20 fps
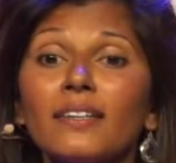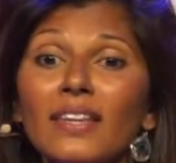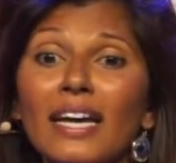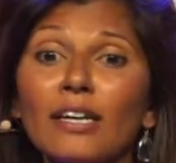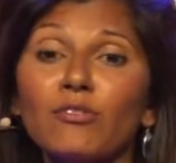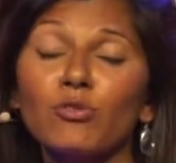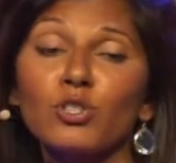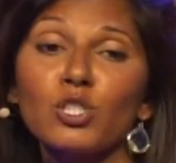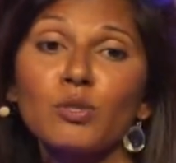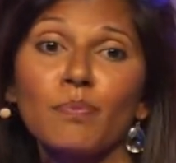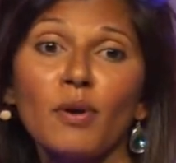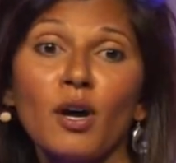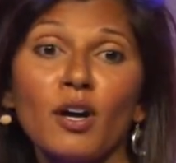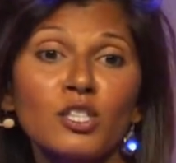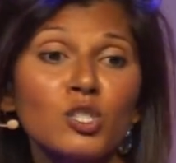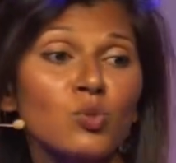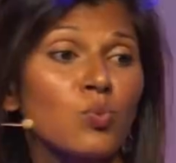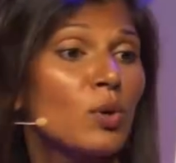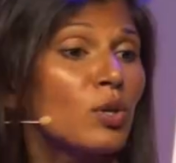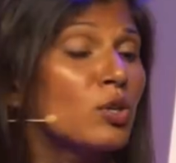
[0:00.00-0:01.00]
that
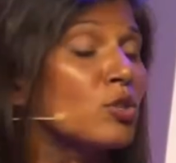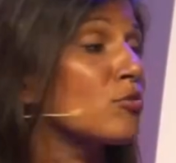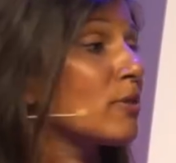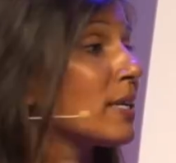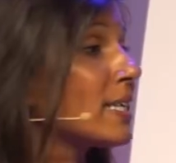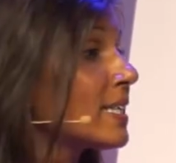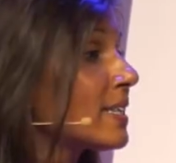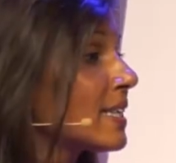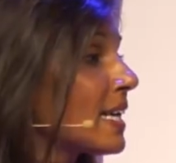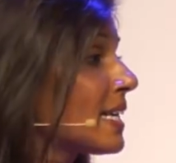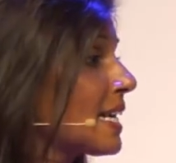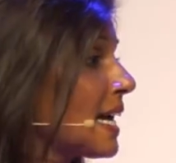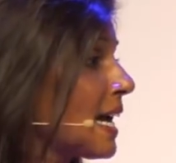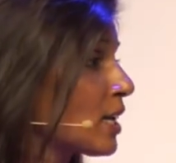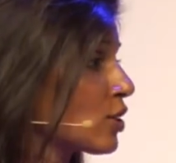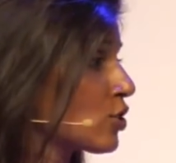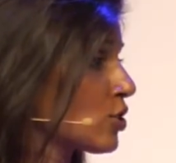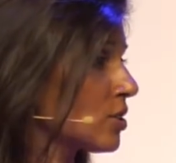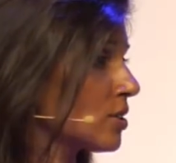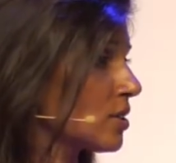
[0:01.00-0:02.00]
response, what created that
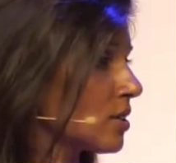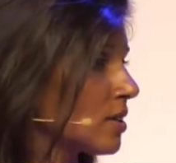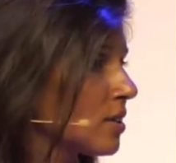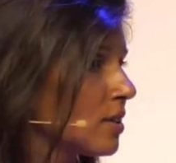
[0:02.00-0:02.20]
action.